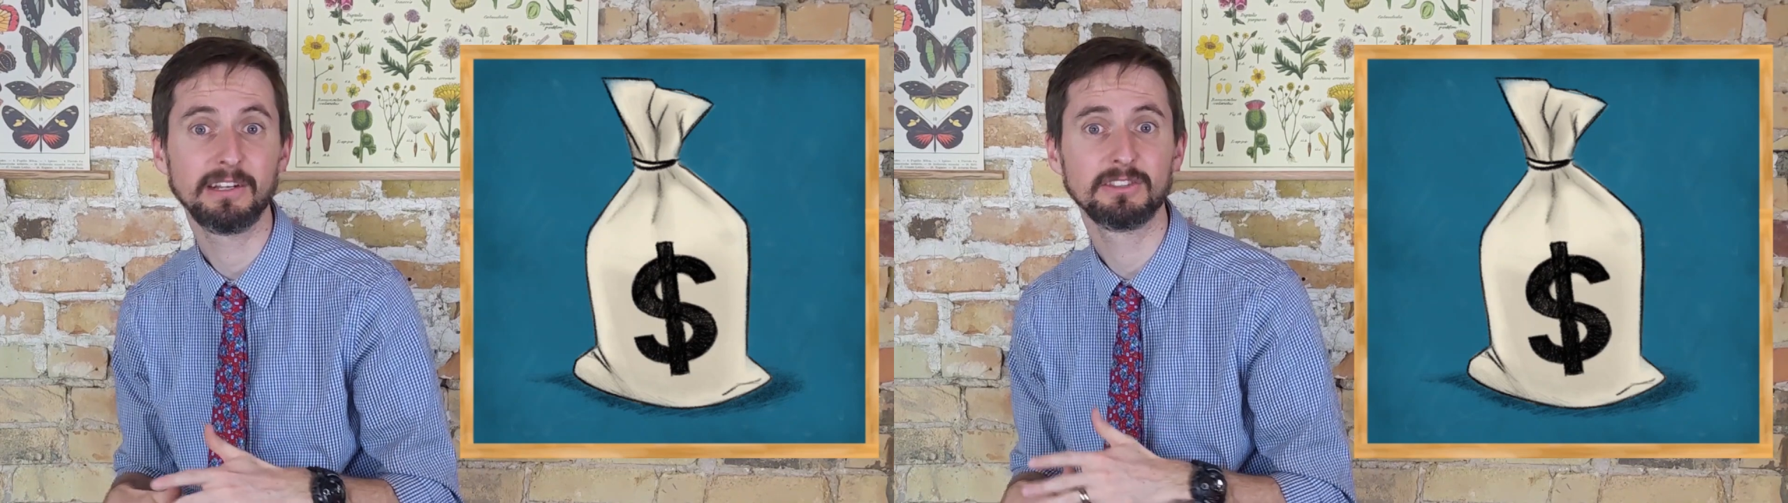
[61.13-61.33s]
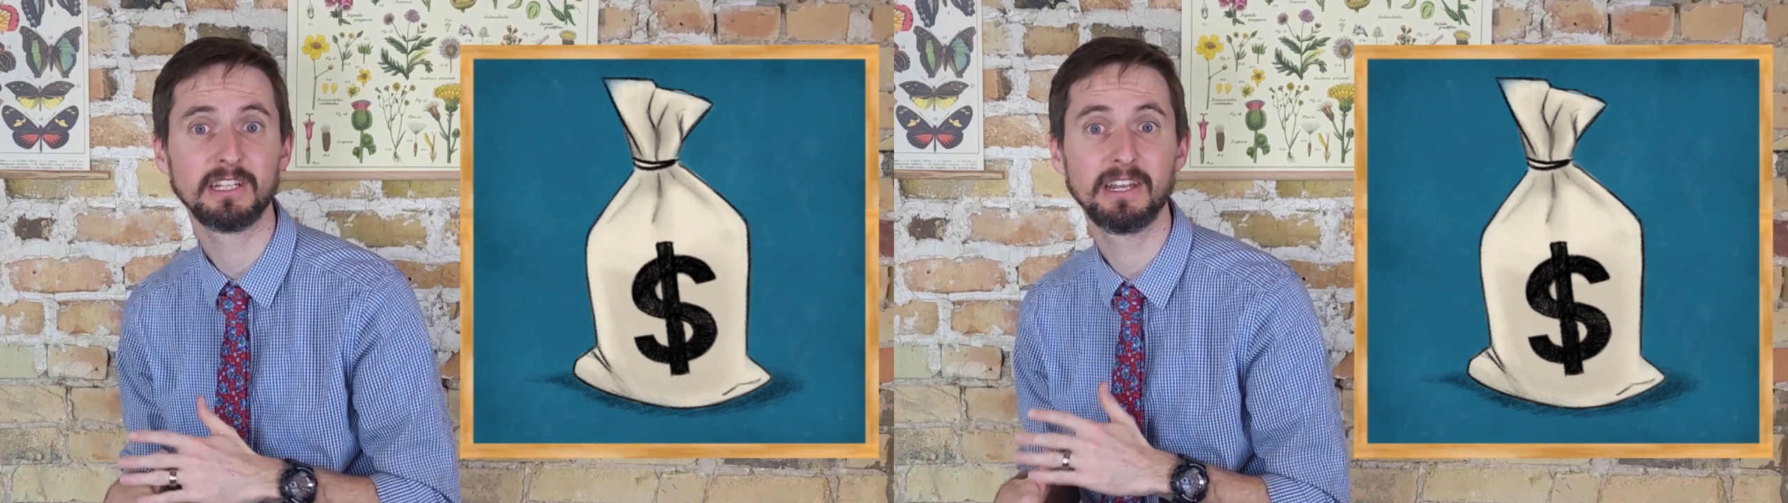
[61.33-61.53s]
that
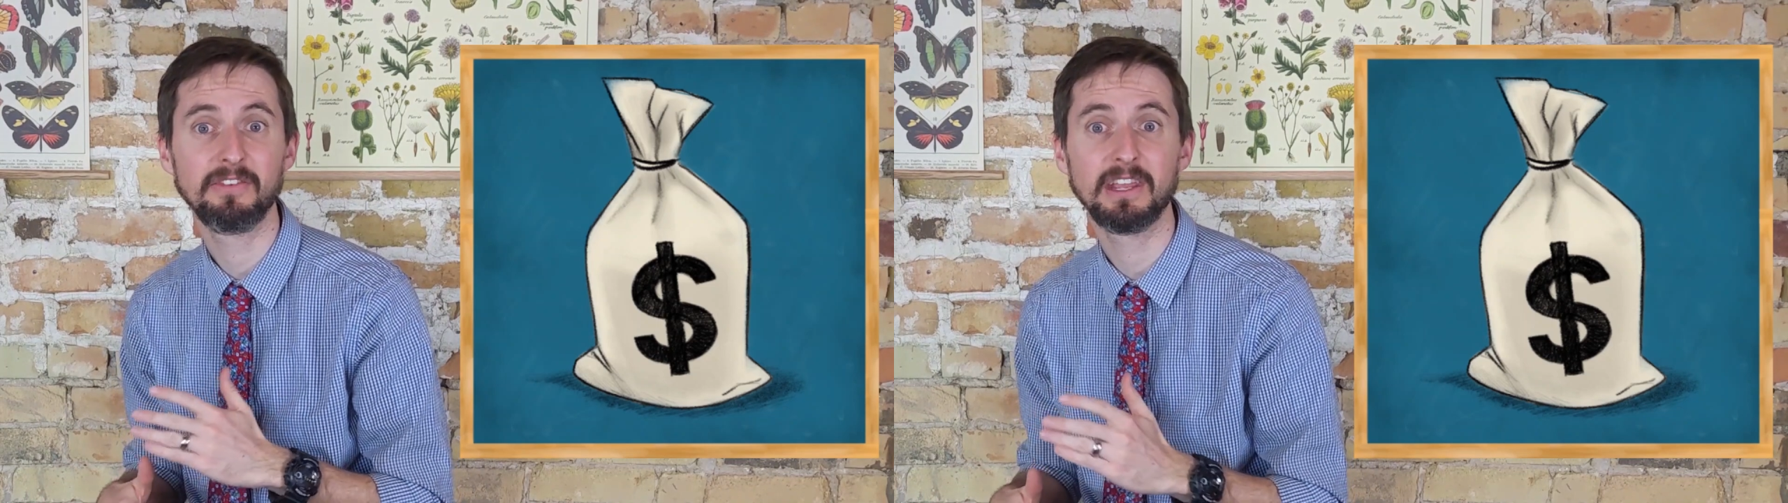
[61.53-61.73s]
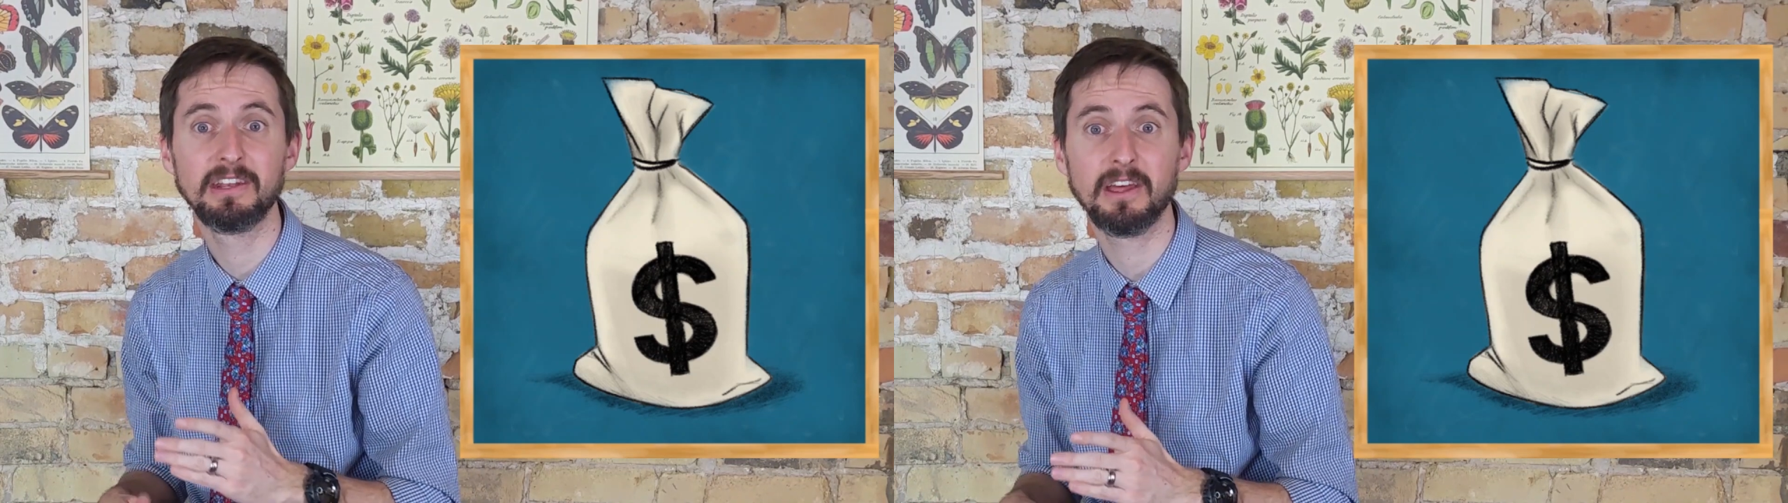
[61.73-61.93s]
your
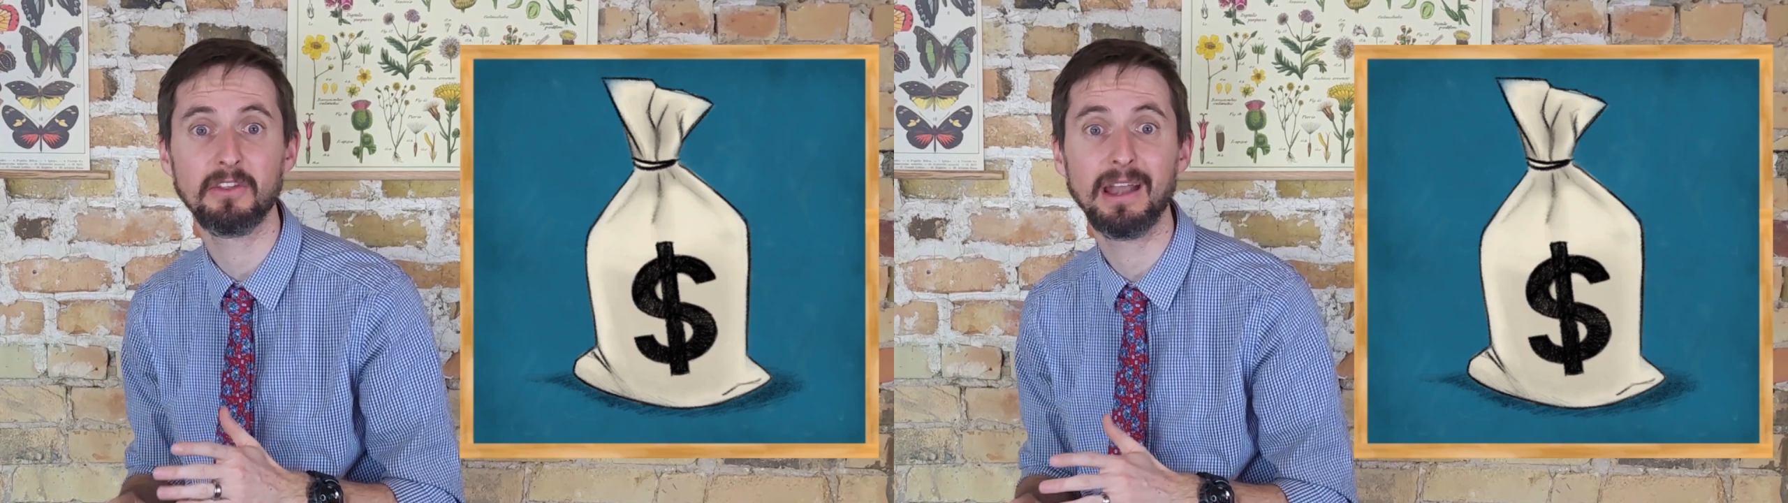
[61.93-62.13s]
significant other